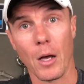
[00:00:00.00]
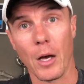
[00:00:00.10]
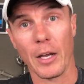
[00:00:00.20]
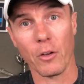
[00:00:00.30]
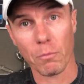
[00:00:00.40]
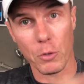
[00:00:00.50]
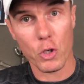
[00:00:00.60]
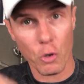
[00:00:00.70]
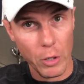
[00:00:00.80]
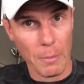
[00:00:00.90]
I guess,
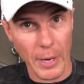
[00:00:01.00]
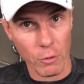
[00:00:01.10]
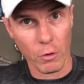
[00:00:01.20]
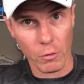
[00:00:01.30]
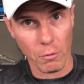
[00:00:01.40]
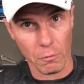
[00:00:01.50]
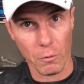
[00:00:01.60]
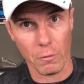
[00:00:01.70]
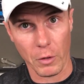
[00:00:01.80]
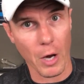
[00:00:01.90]
maturity matrix
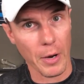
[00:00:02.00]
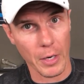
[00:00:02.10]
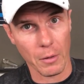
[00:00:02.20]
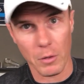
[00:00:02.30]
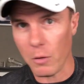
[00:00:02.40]
of going.